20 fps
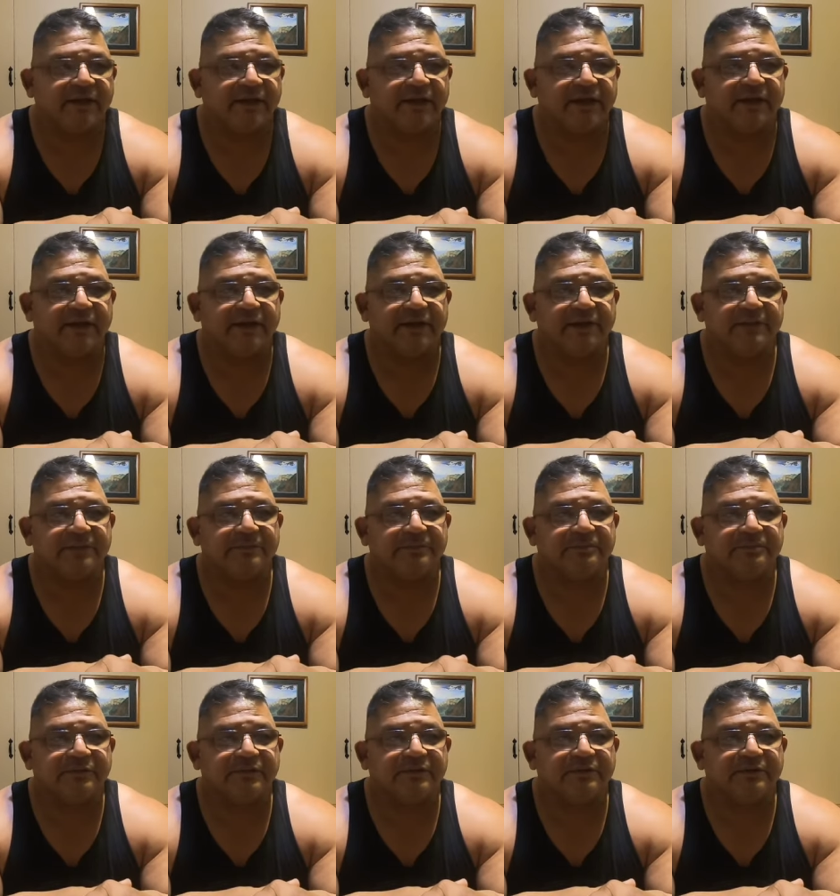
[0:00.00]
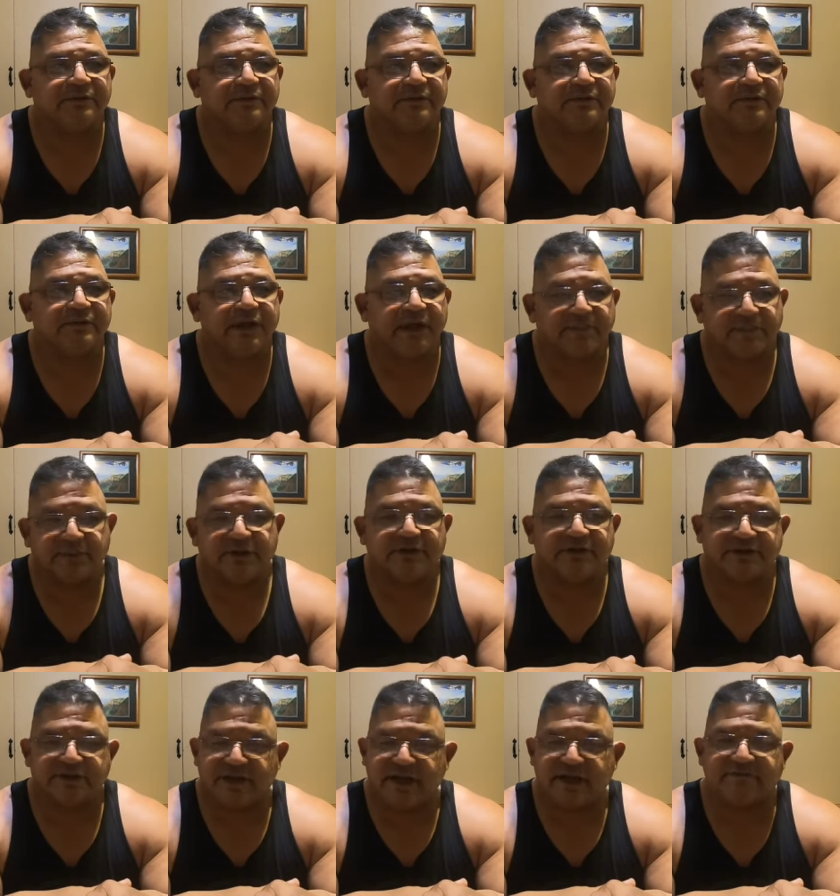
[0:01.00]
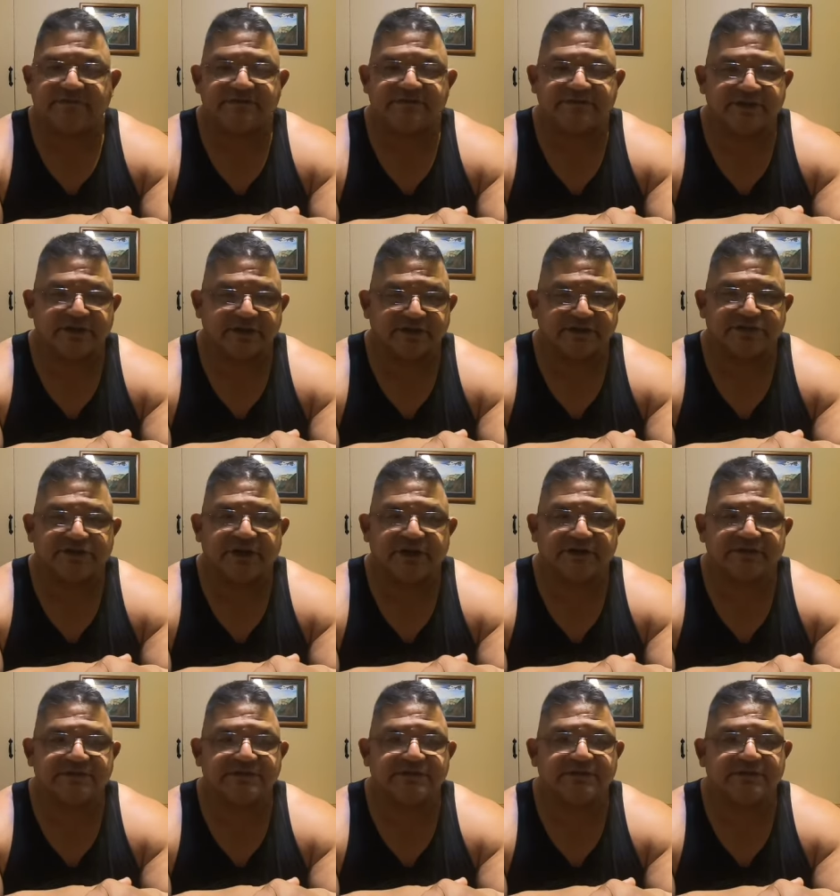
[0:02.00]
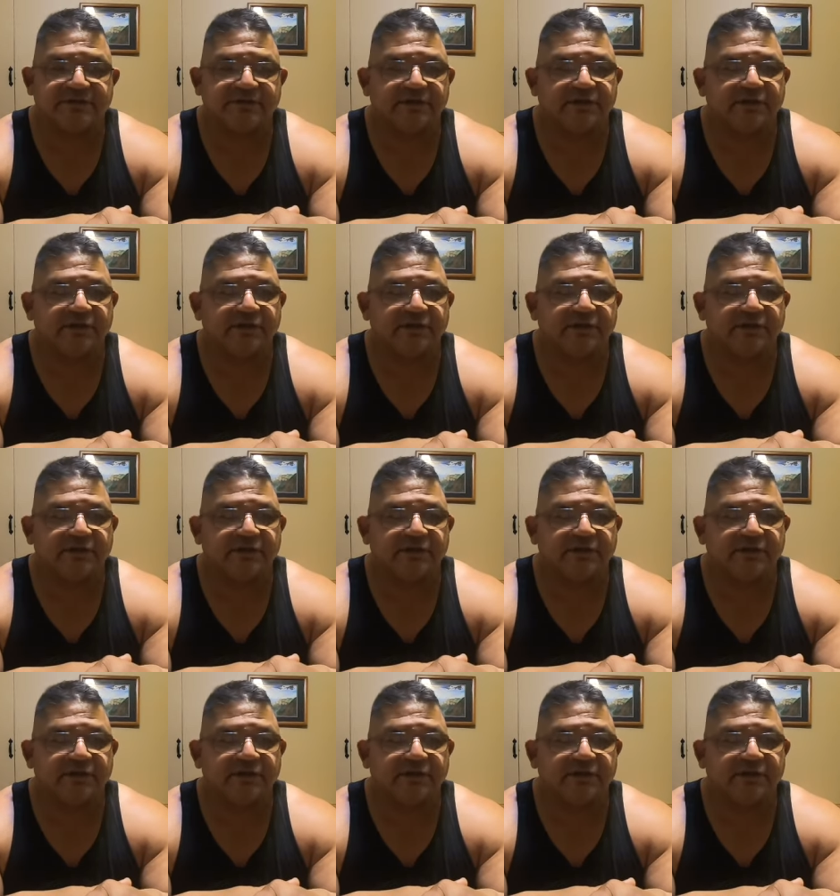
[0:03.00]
Um, Kaepernick did have a second chance.